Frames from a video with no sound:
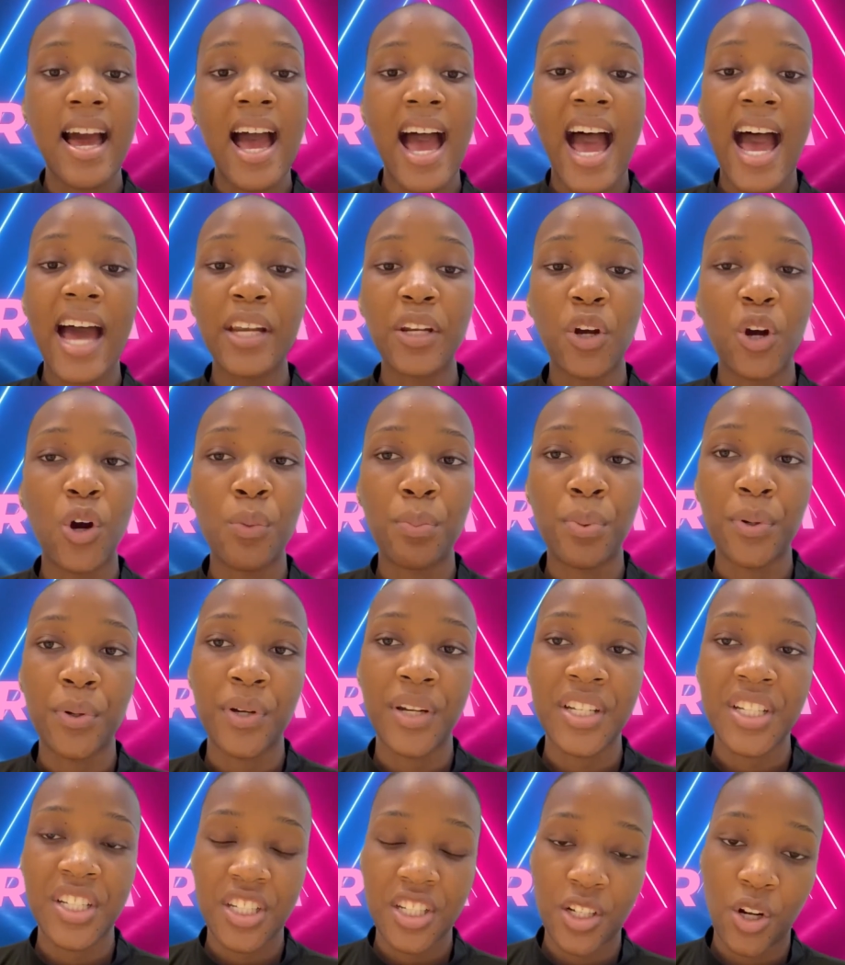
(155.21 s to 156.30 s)
and
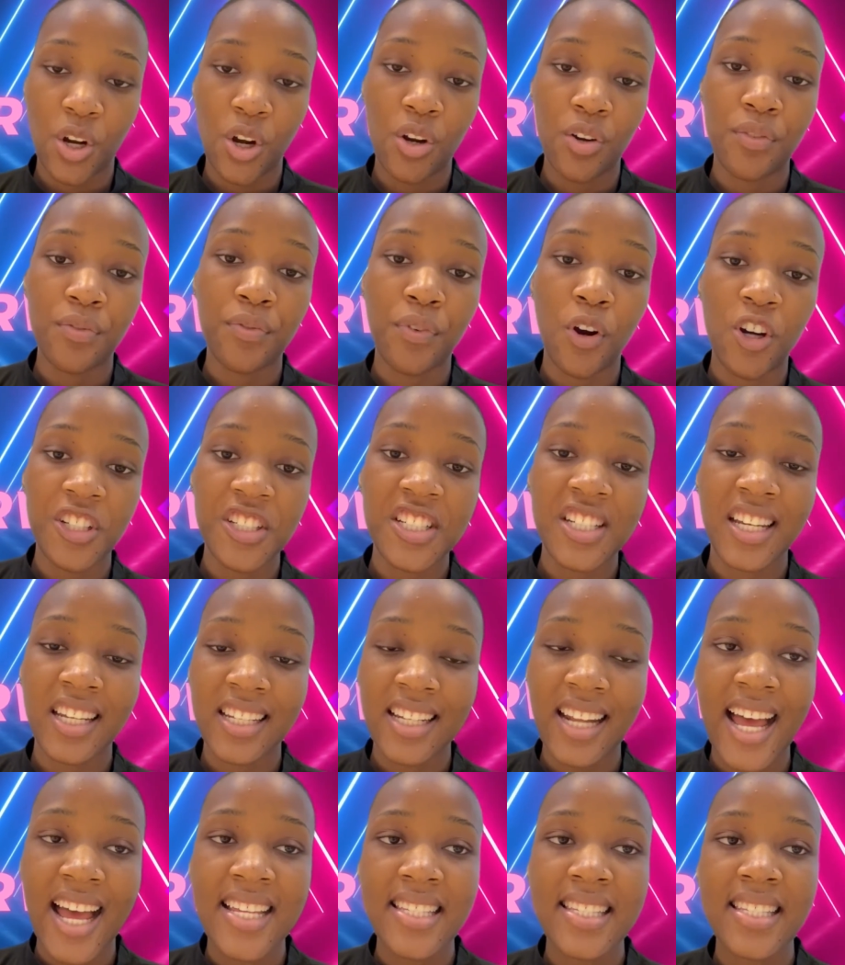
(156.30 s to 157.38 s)
operation of on-chain
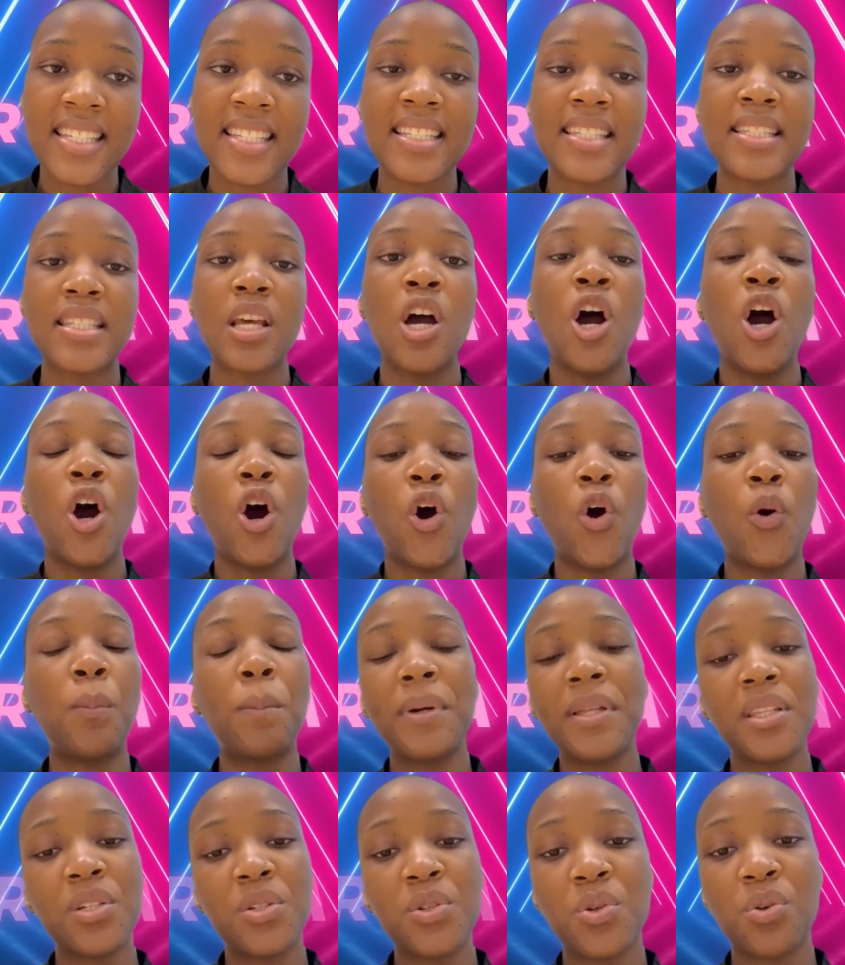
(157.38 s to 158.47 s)
assets
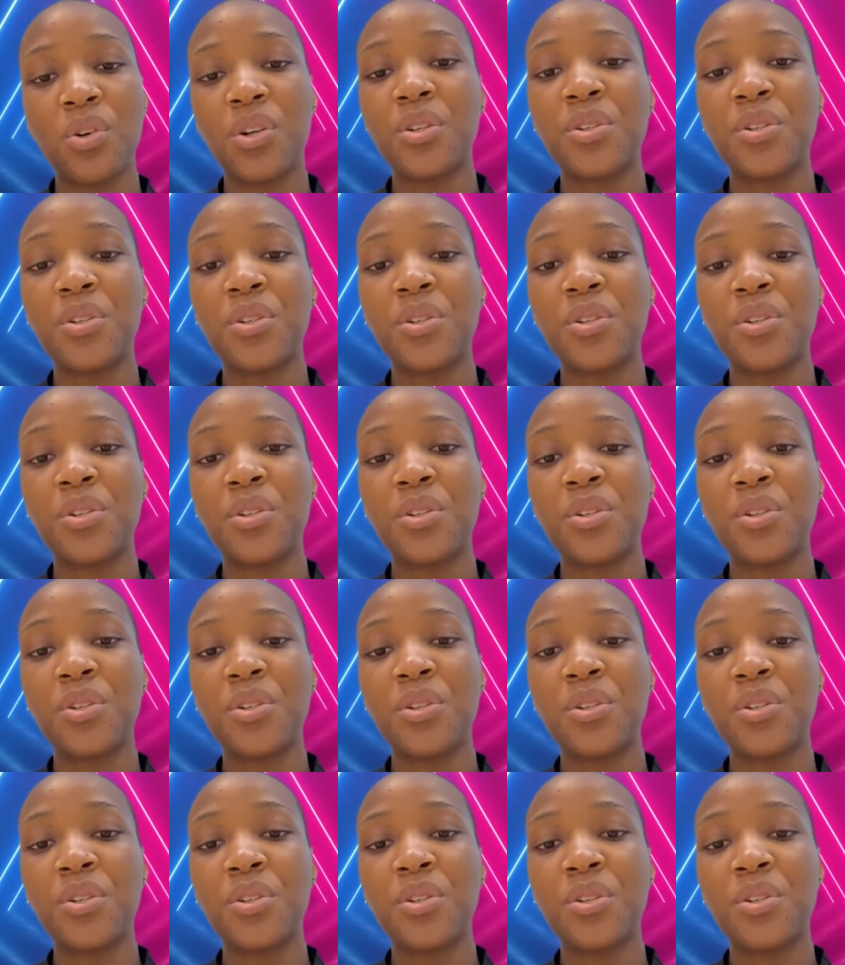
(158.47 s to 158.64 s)
open the door